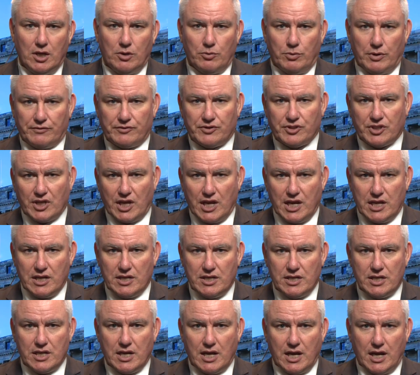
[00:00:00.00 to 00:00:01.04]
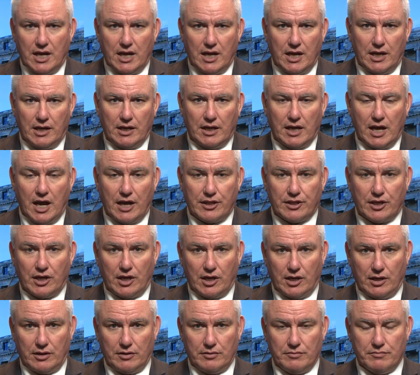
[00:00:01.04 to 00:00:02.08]
We've seen
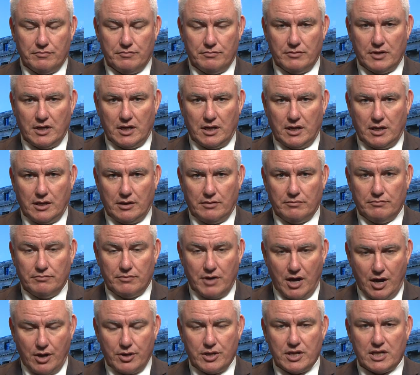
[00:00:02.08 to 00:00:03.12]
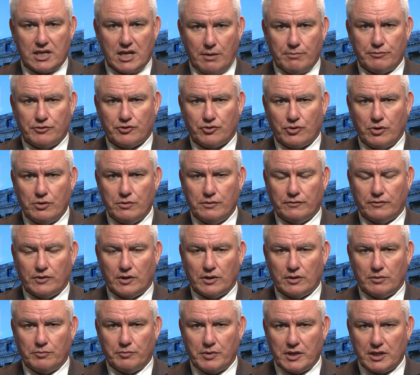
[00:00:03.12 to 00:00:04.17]
other Māori come through. We've
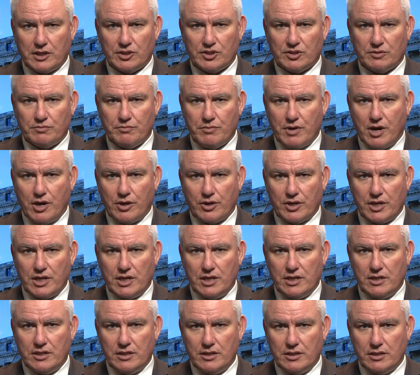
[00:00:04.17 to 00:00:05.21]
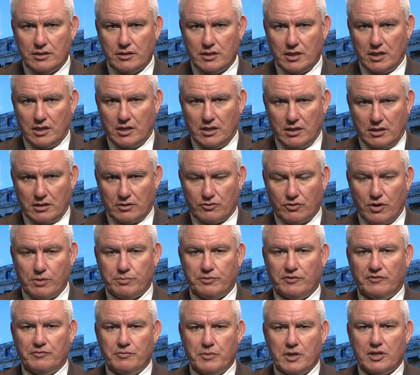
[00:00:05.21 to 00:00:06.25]
got the biggest Māori
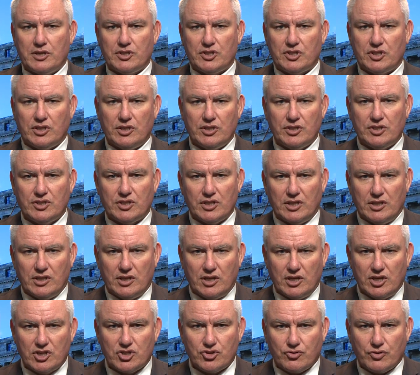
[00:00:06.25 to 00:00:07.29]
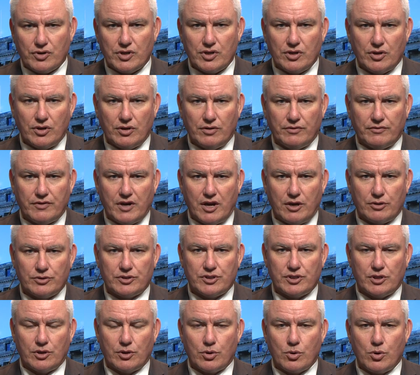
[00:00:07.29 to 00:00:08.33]
group of ministers in the history of
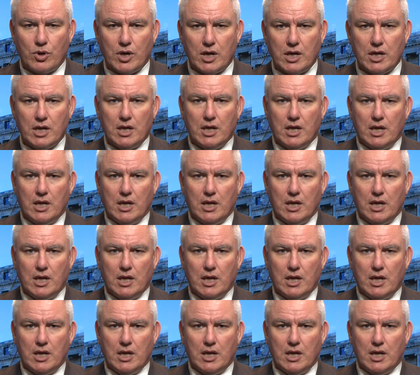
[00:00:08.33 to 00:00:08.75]
Aotearoa.